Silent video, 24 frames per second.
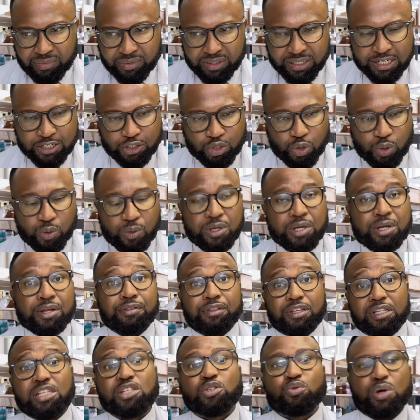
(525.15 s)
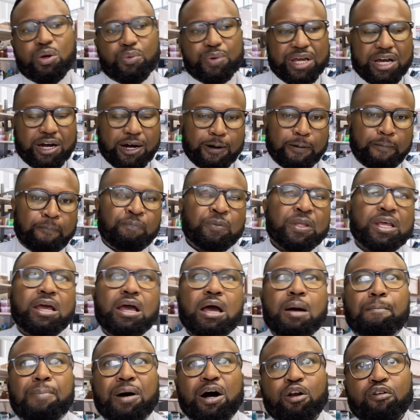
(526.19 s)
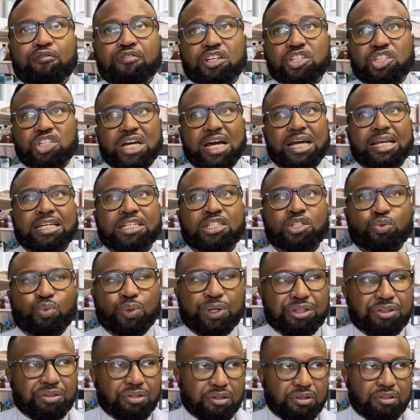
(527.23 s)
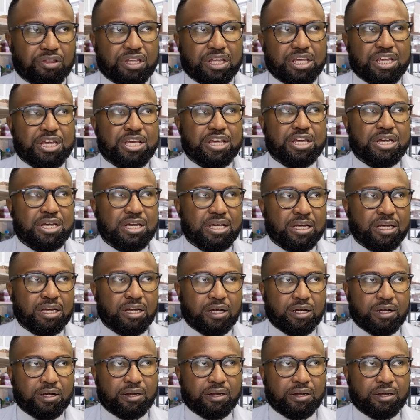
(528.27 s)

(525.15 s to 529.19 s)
So this is where we are. Part of the challenge with the